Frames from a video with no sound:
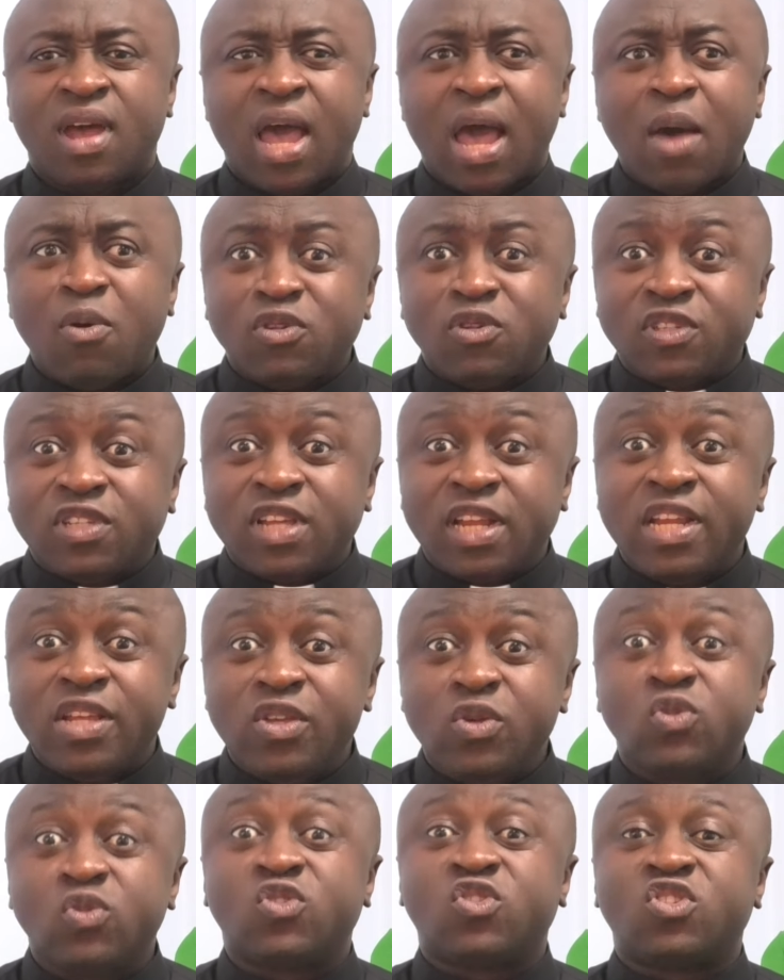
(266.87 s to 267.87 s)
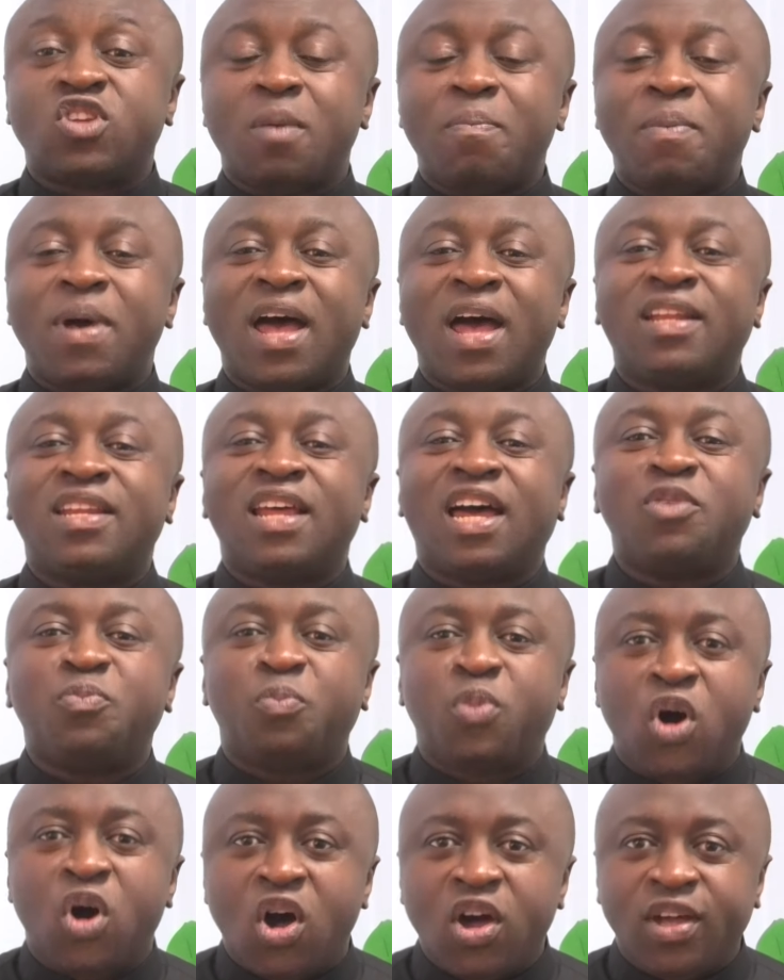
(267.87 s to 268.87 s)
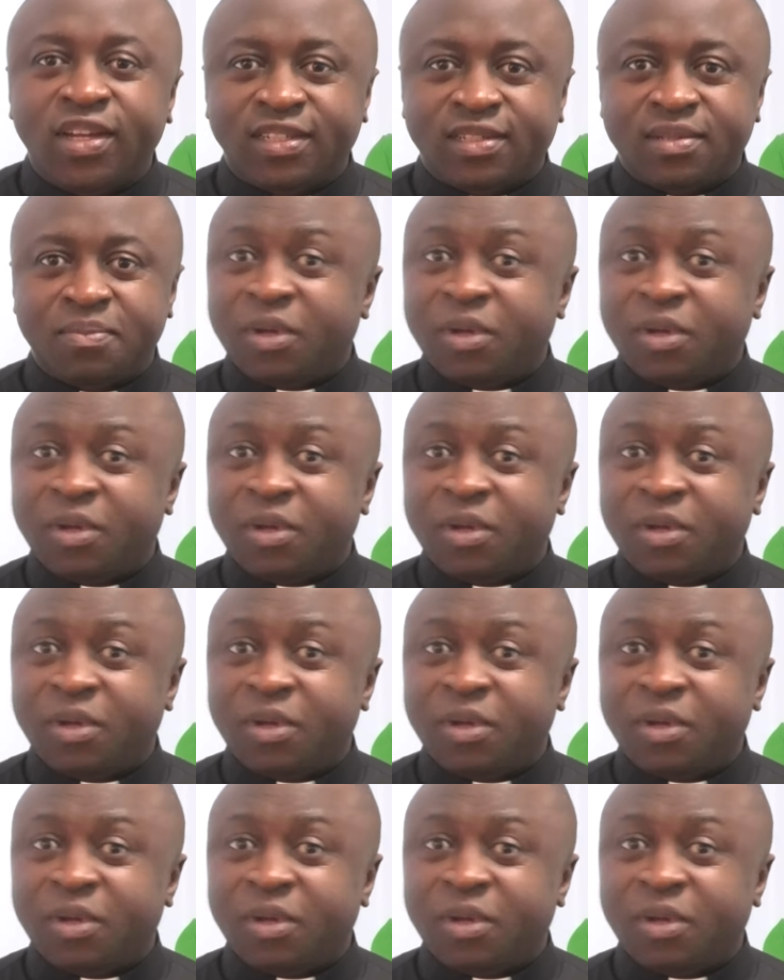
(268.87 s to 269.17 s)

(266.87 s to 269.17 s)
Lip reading: I was telling you, stop at that point.